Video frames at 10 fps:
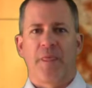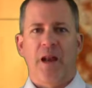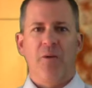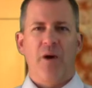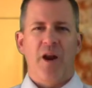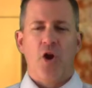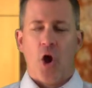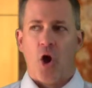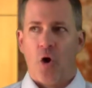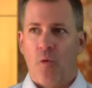And I want to
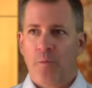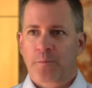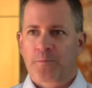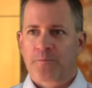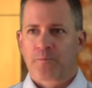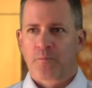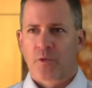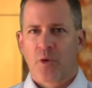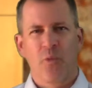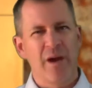know,
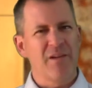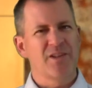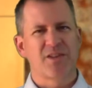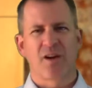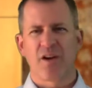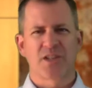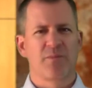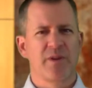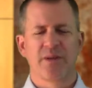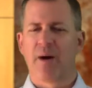where is the
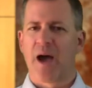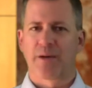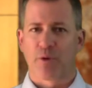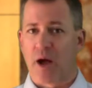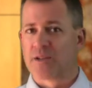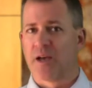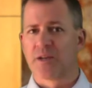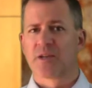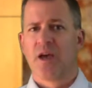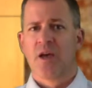customer in the buying
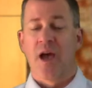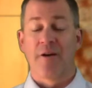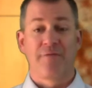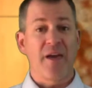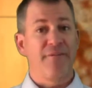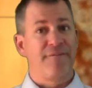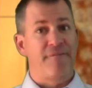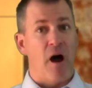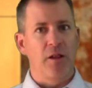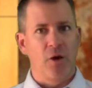process? Have they
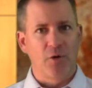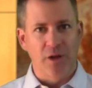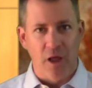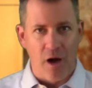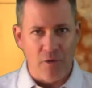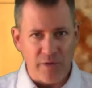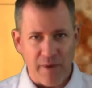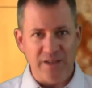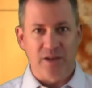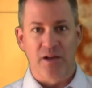followed along with
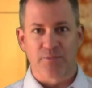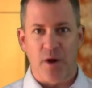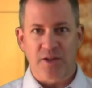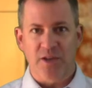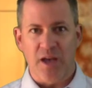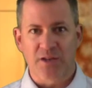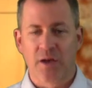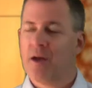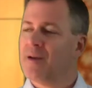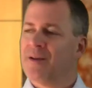my sales
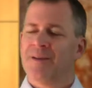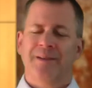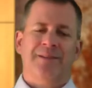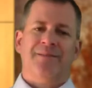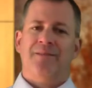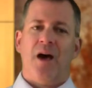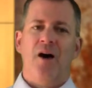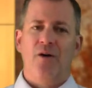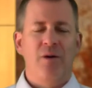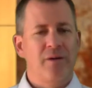process?
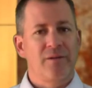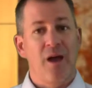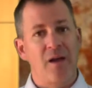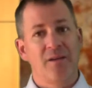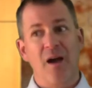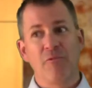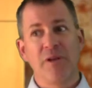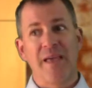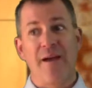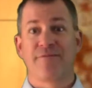No, not
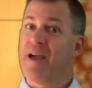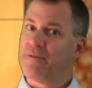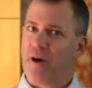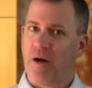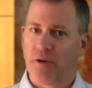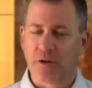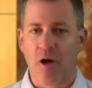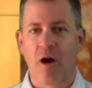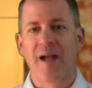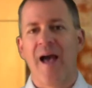really have they followed
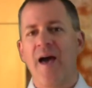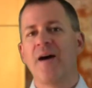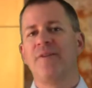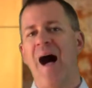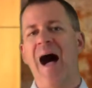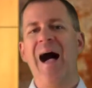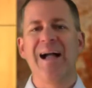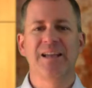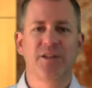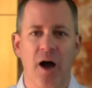along. Have
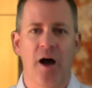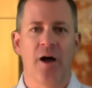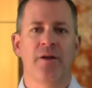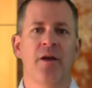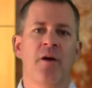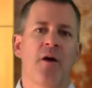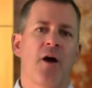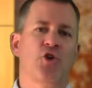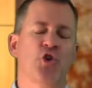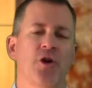I done
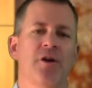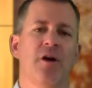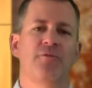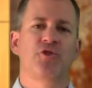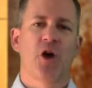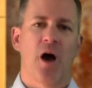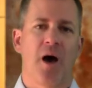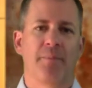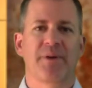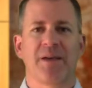a good enough
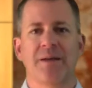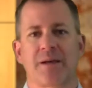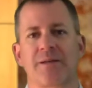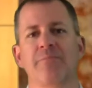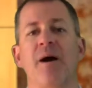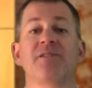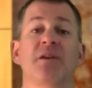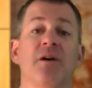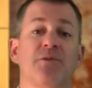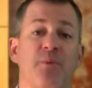job connecting my
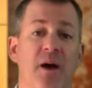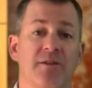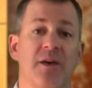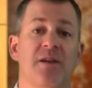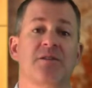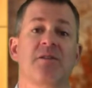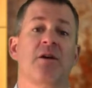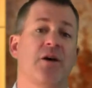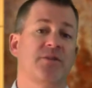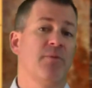sales process to the
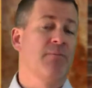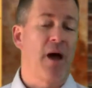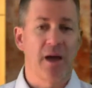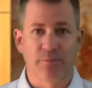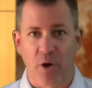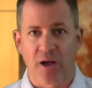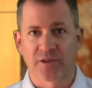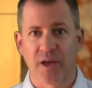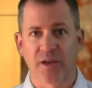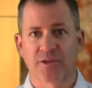customer buying
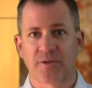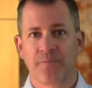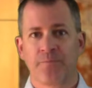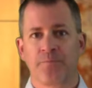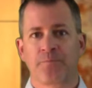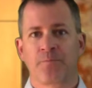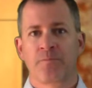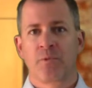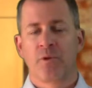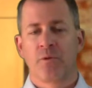process
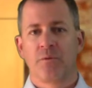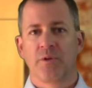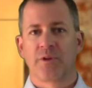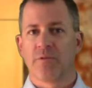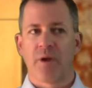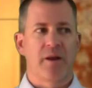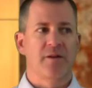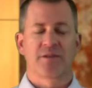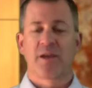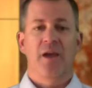that they're ready
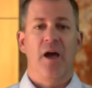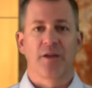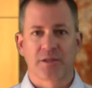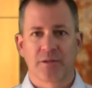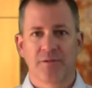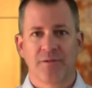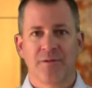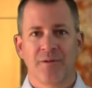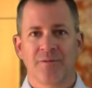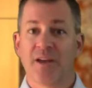to say yes?
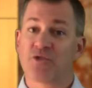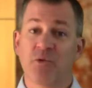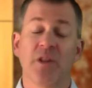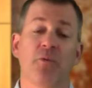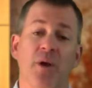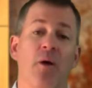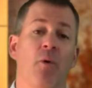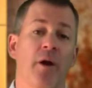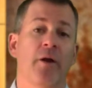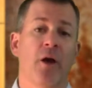That's really what I
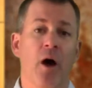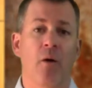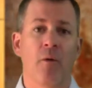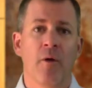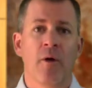want to know.